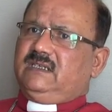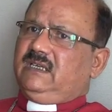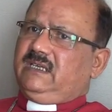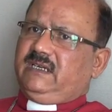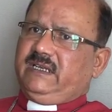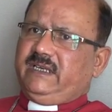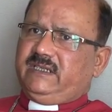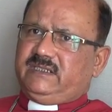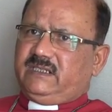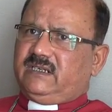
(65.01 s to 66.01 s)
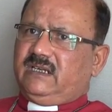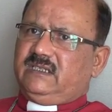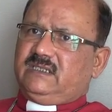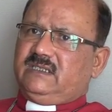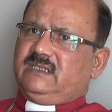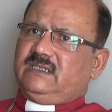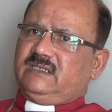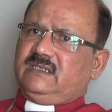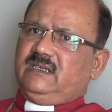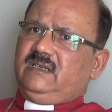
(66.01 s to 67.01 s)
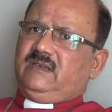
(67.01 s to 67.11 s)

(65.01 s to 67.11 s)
like the energy crisis,